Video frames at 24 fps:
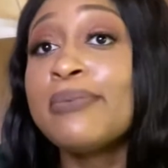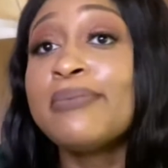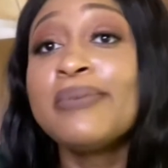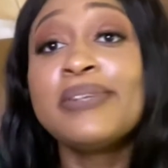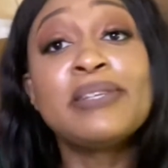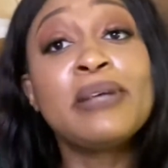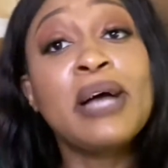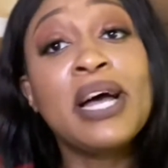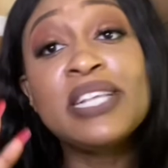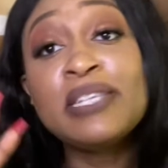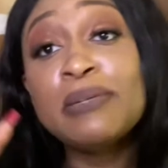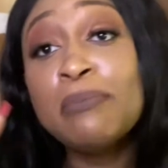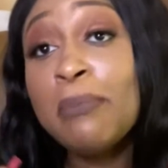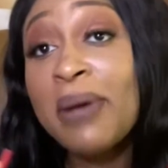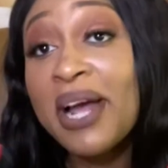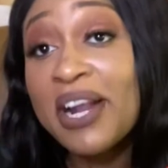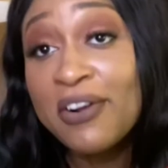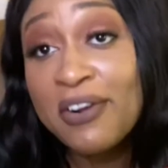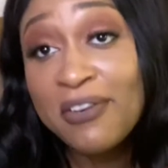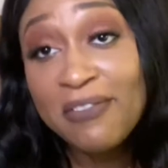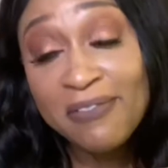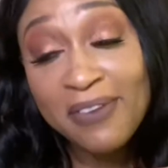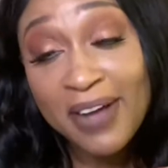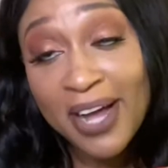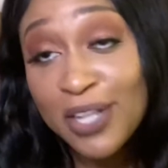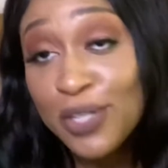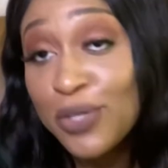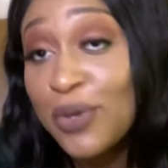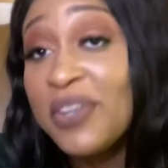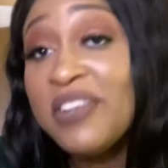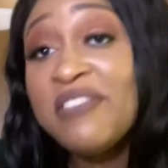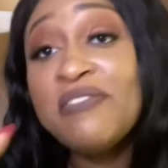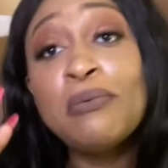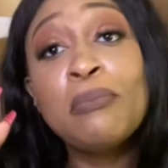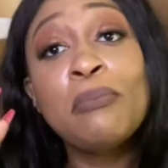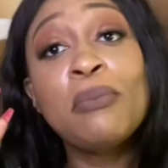As a matter of fact, don't
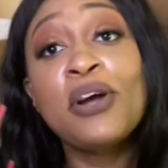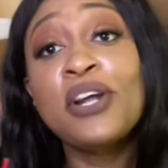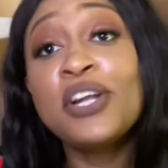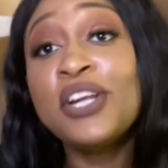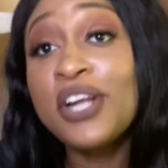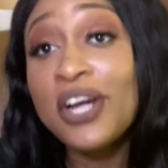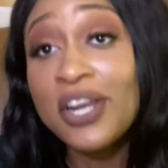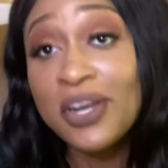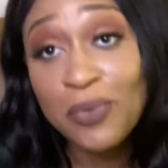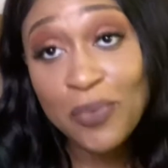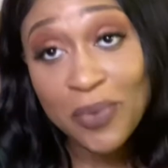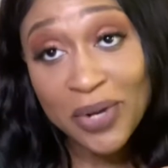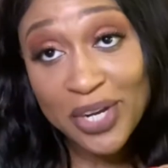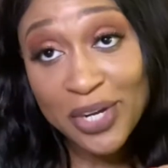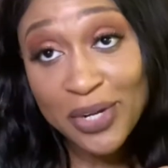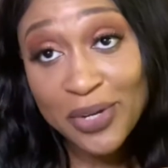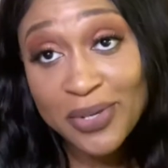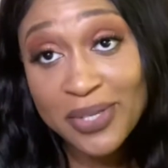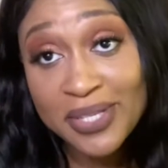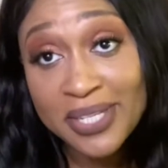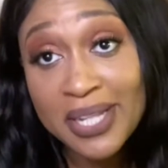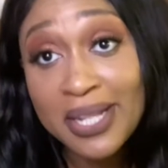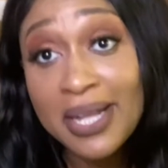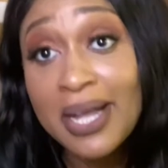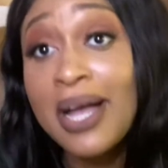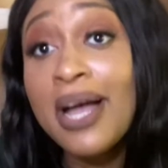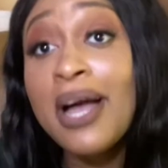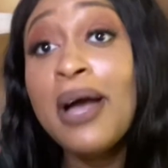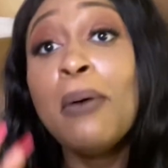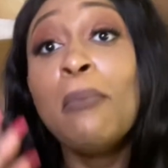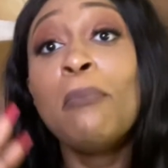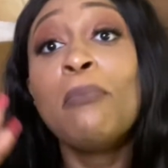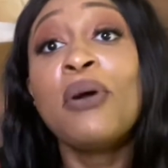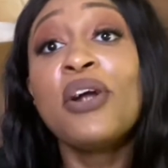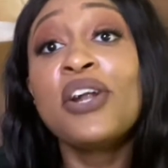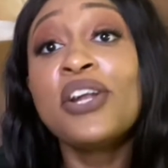even burn it on a windowsill.
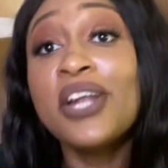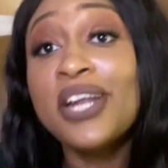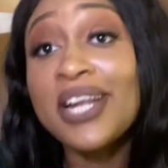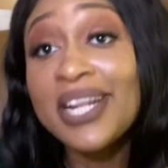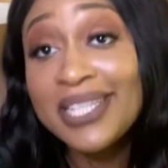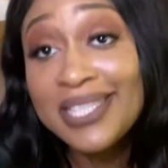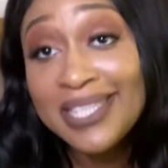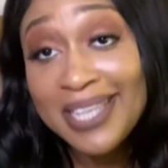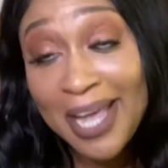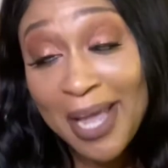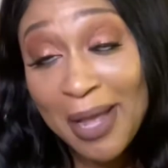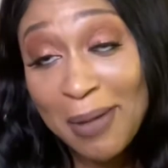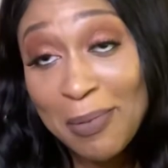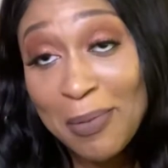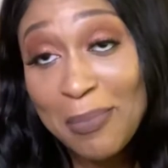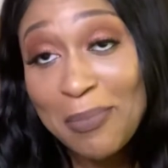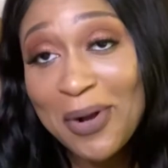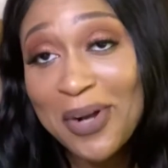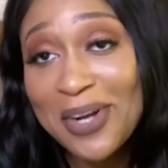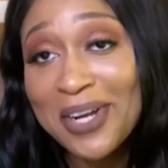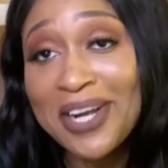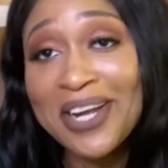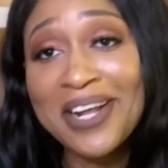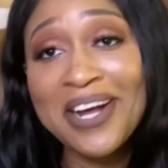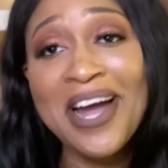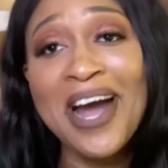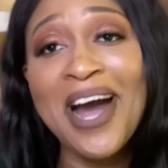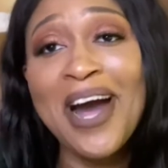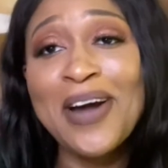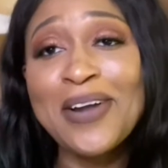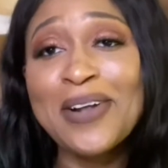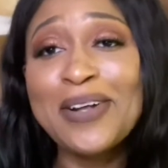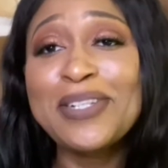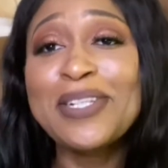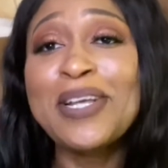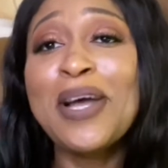Burn it on a table, burn it on a
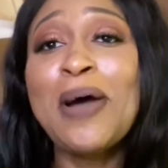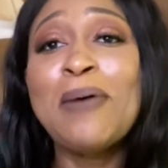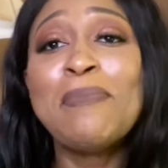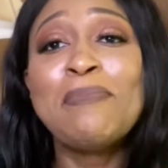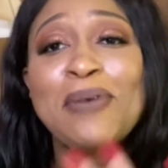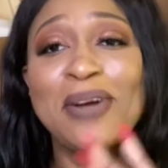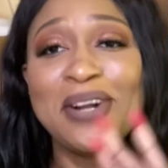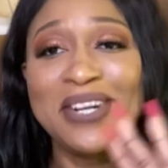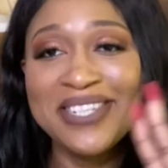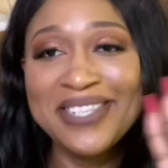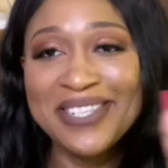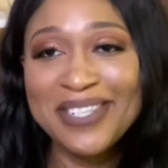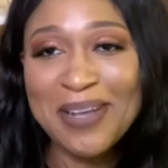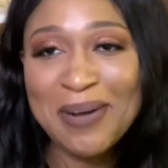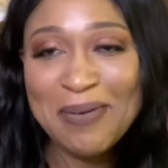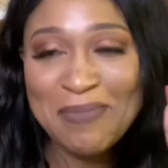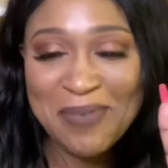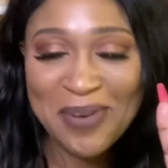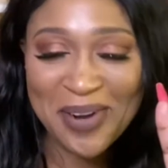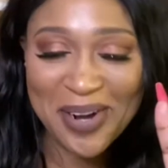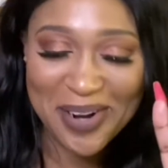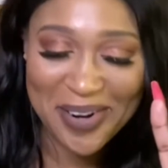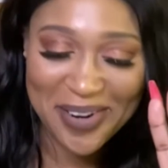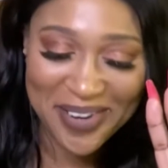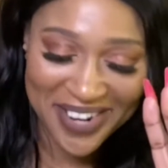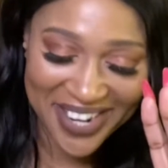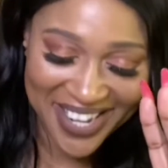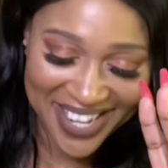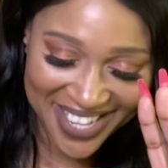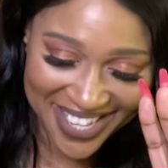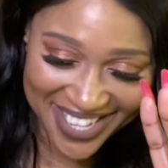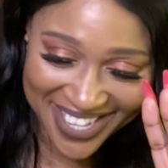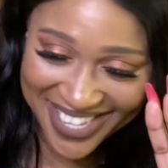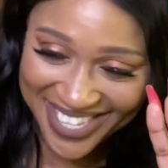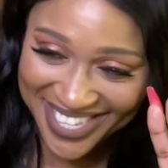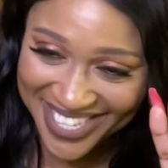countertop, burn it somewhere
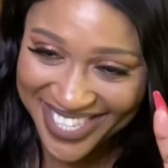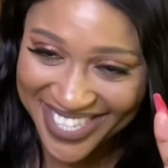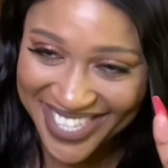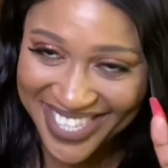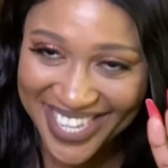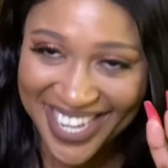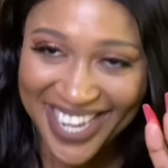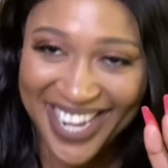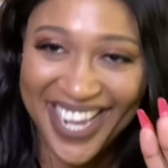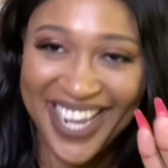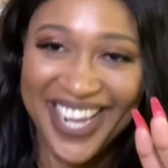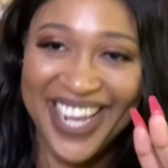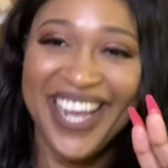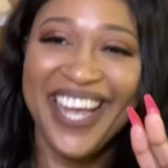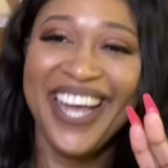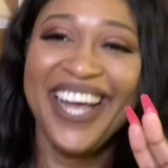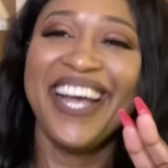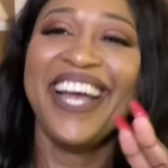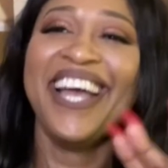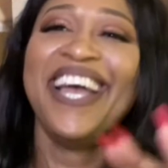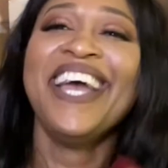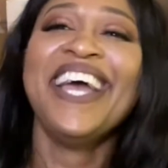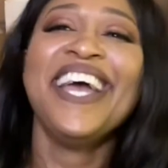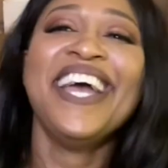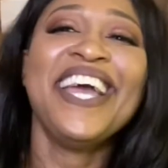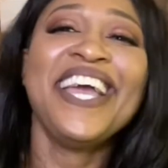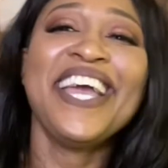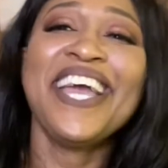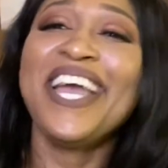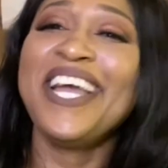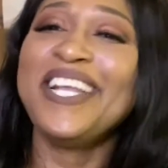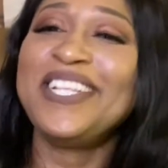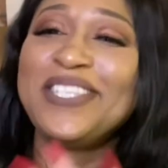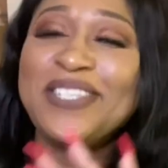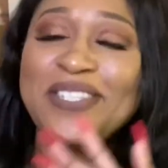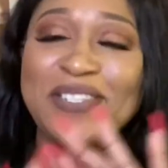else.
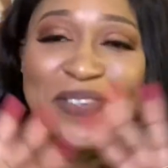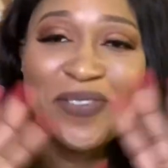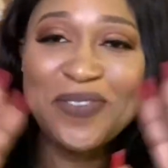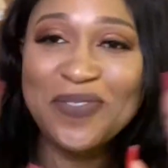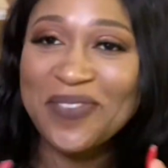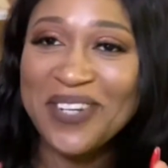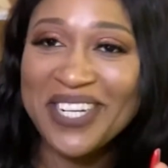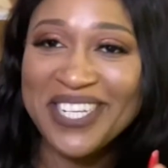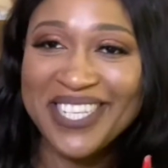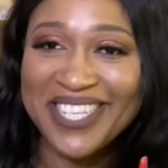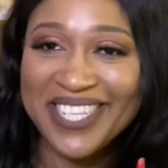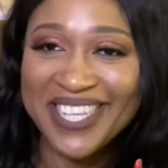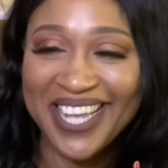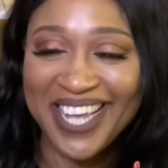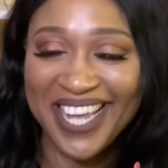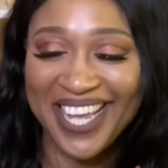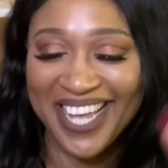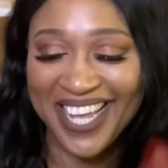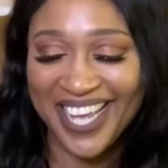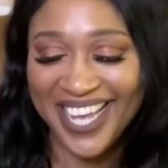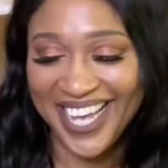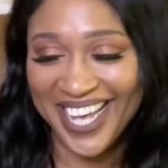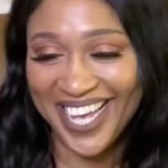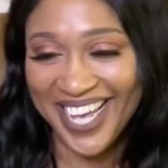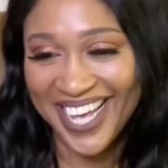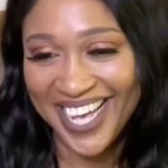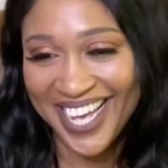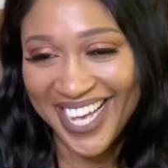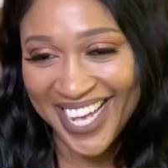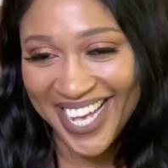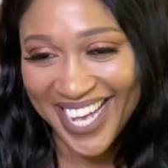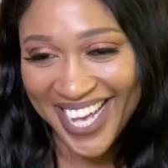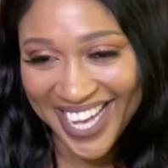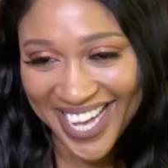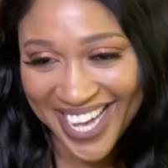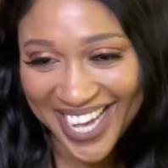It's too risky.
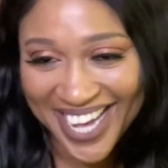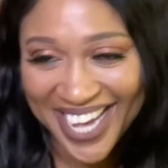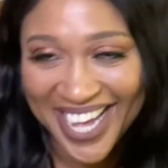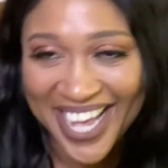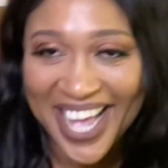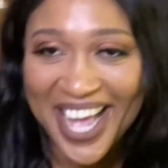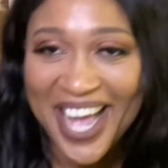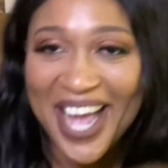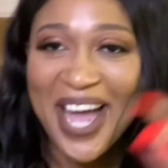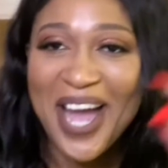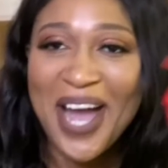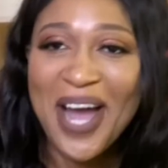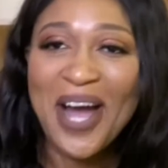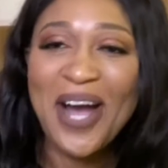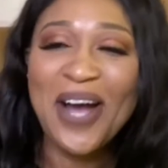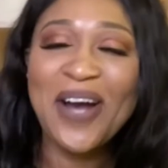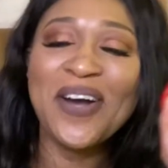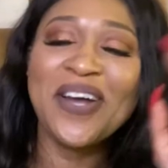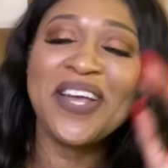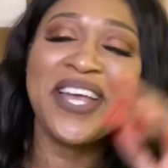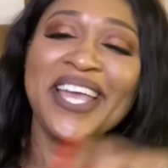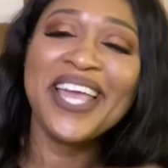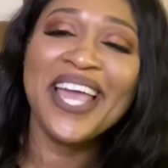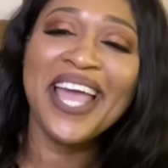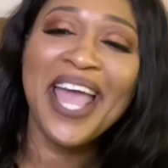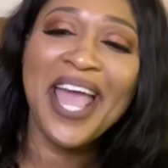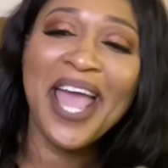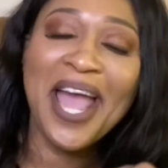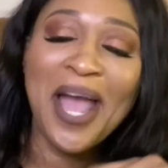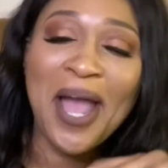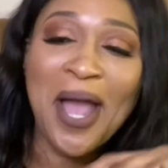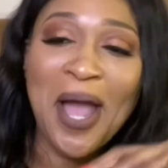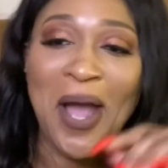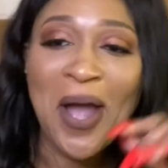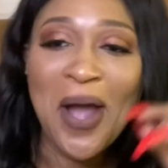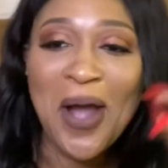Okay,
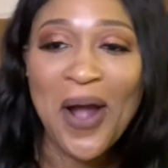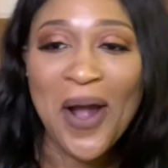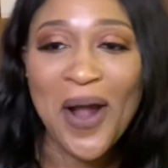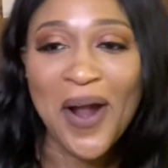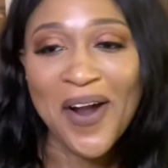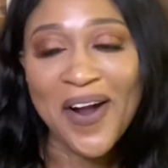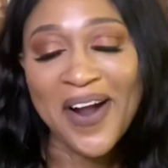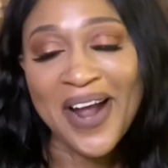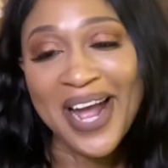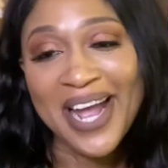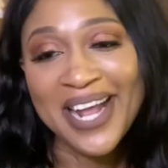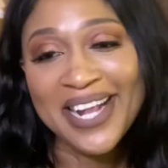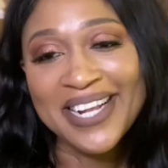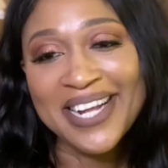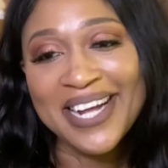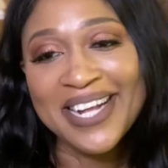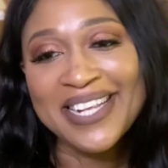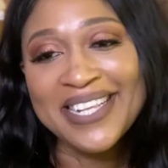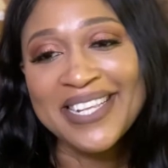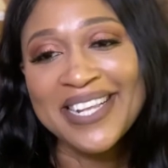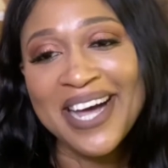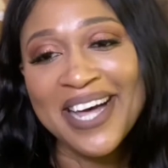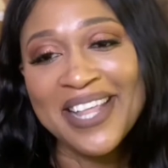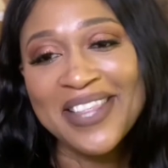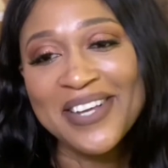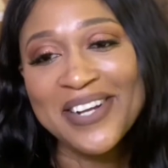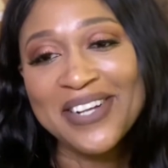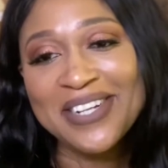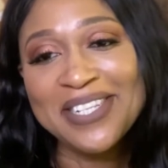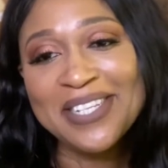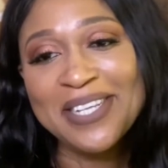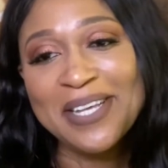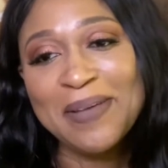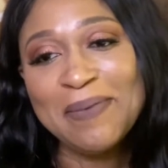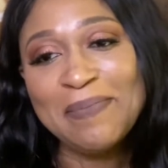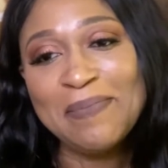all right. Another
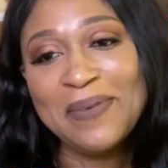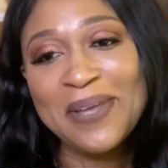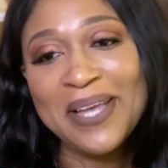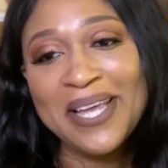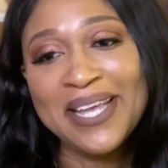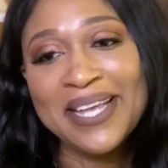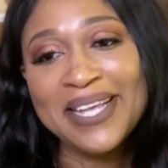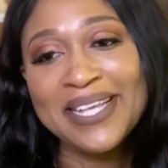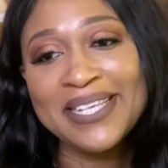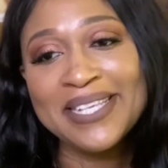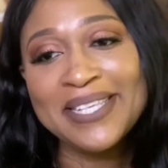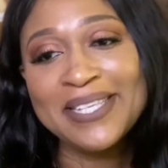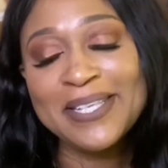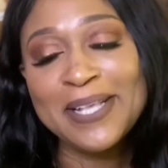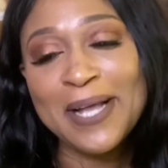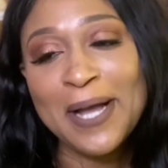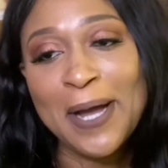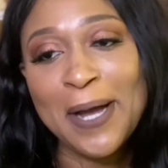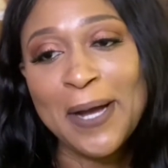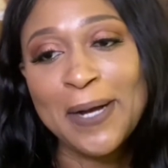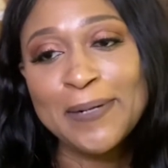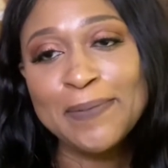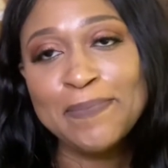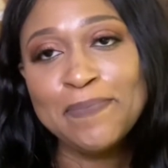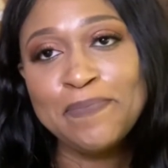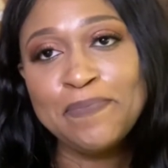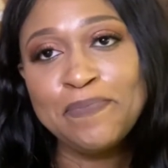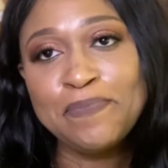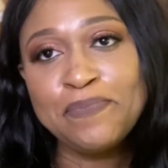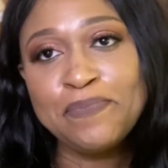tip is, and